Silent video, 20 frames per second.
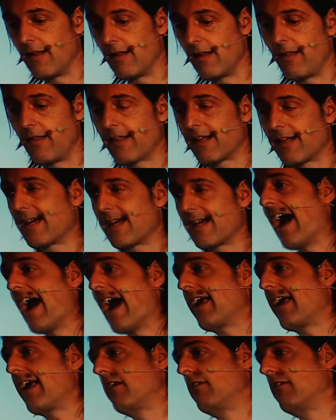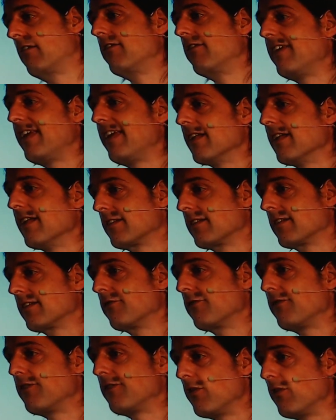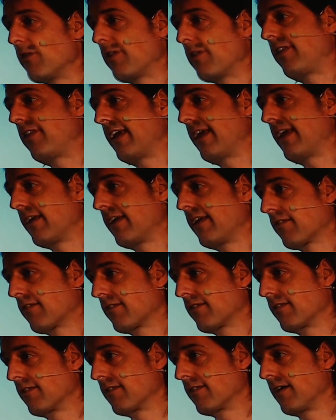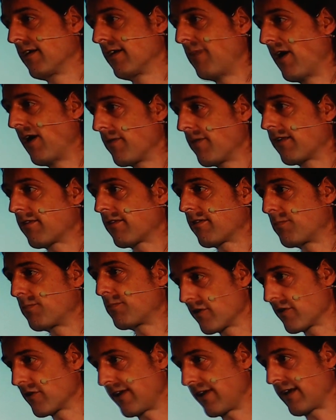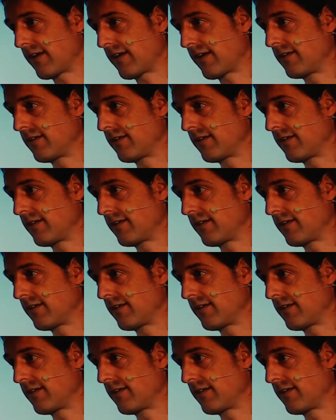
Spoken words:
the guy revealed a few things about this project